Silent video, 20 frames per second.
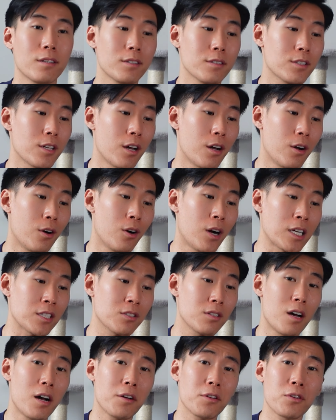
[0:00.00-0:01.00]
So
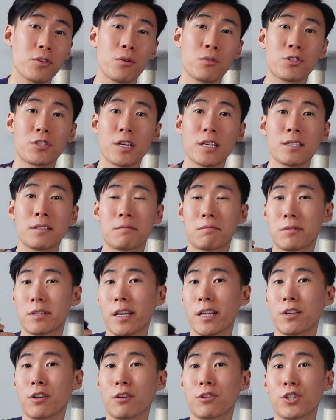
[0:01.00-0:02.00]
as long as you just
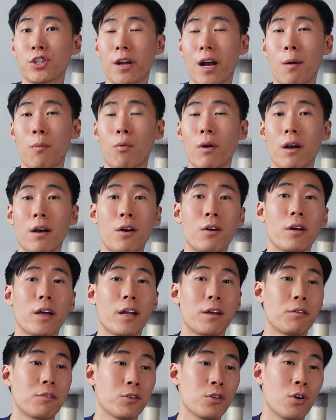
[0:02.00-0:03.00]
did your job well
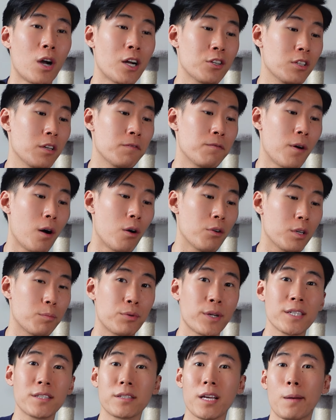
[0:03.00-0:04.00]
and you actually followed your
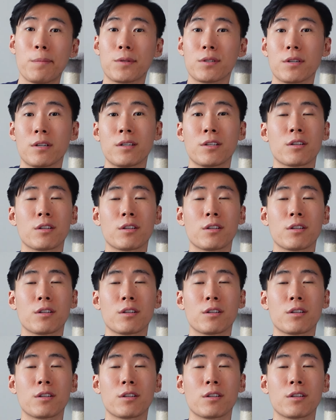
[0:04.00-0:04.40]
preceptor